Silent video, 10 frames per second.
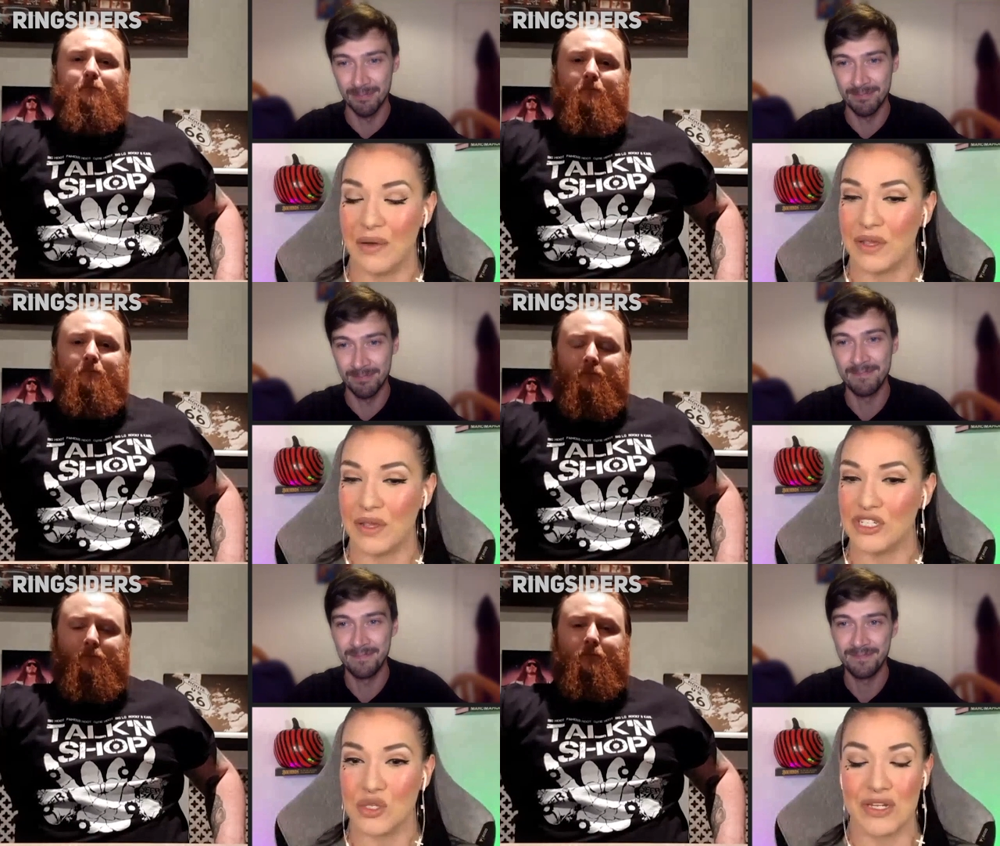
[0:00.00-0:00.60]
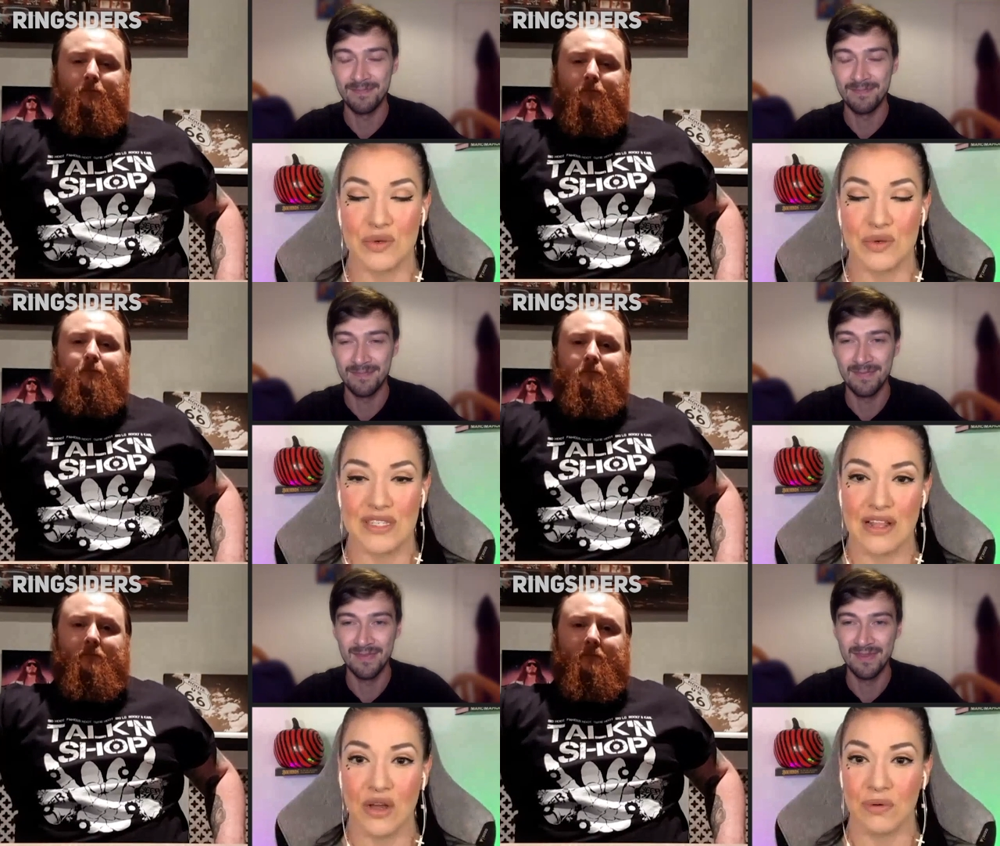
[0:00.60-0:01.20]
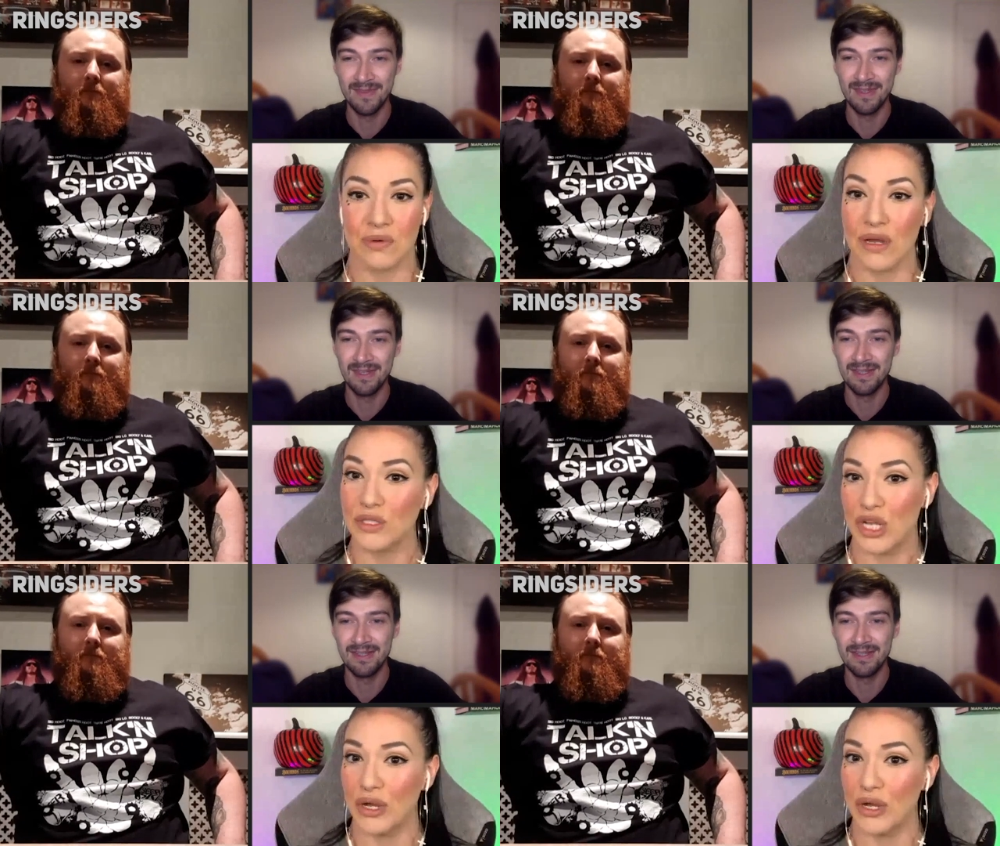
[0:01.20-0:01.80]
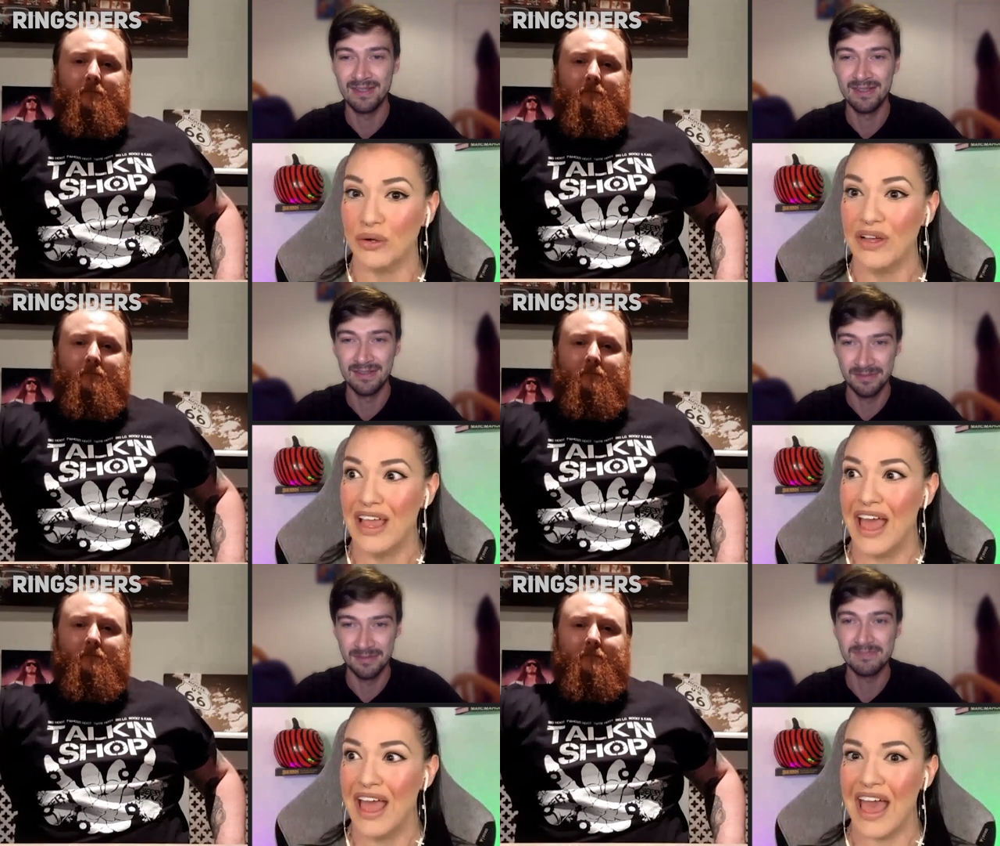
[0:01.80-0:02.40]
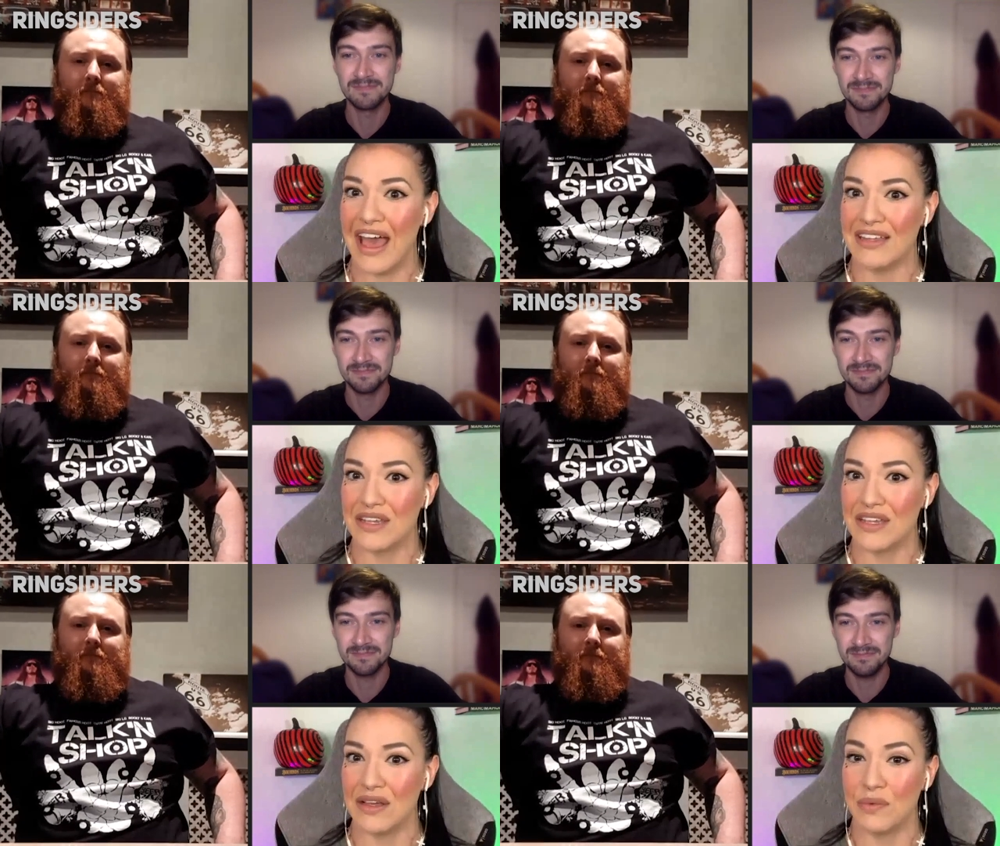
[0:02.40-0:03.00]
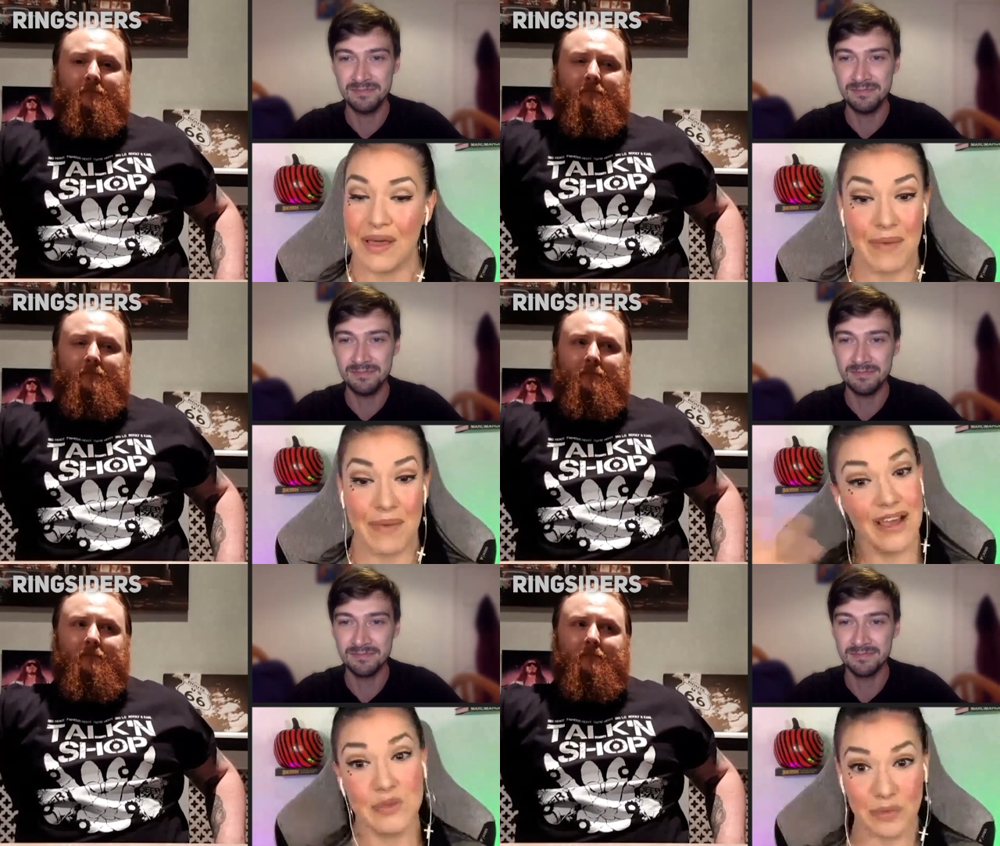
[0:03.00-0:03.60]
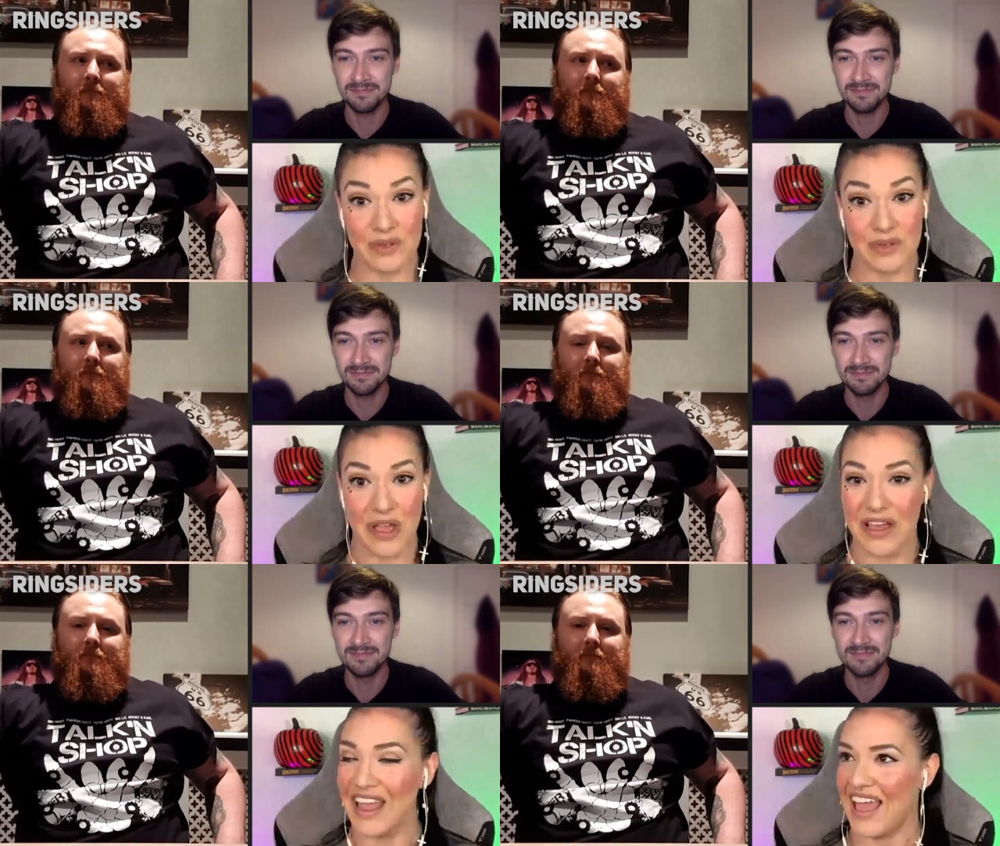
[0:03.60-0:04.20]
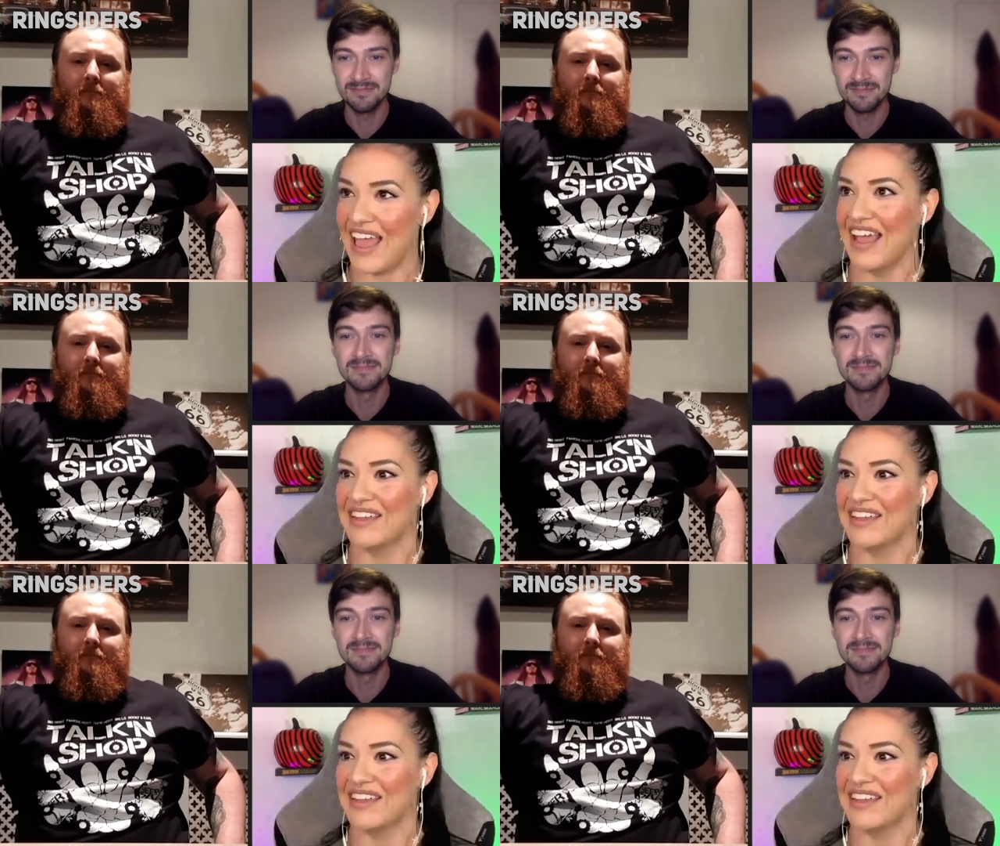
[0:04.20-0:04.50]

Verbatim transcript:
Speaker 1: But yeah. um, we just went to a Zelo Pro show and uh, my husband was on.